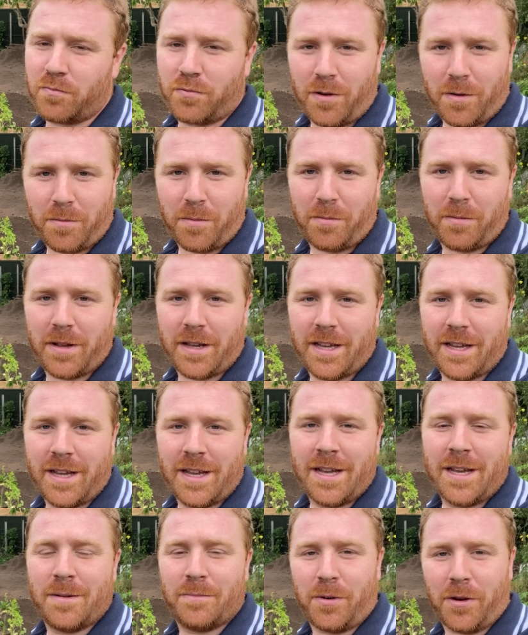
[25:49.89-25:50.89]
probably
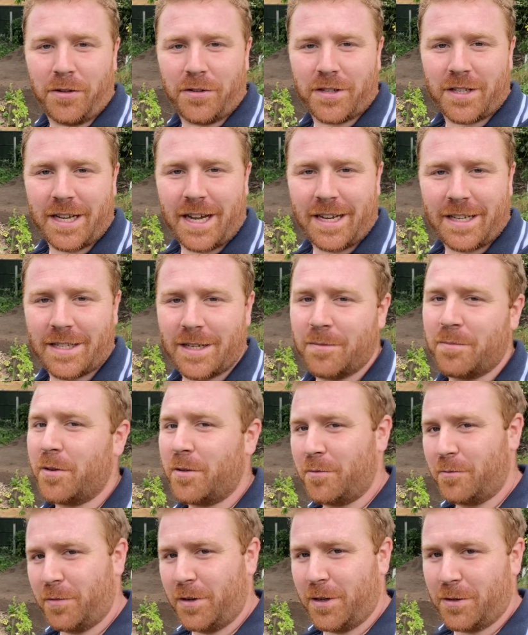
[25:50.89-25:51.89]
pond skater,
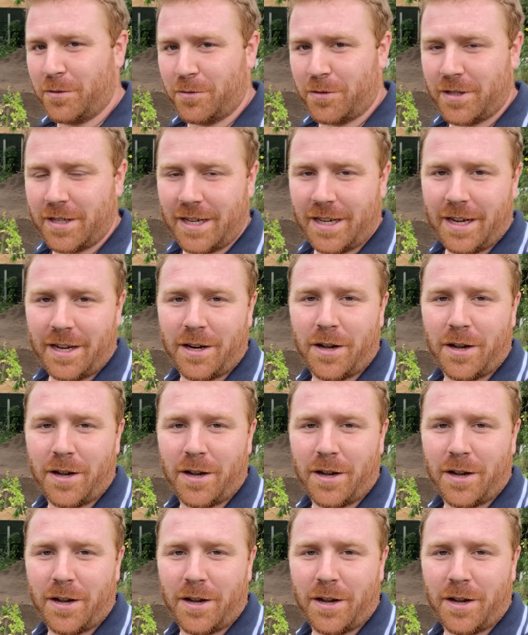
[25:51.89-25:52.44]
but we shall see.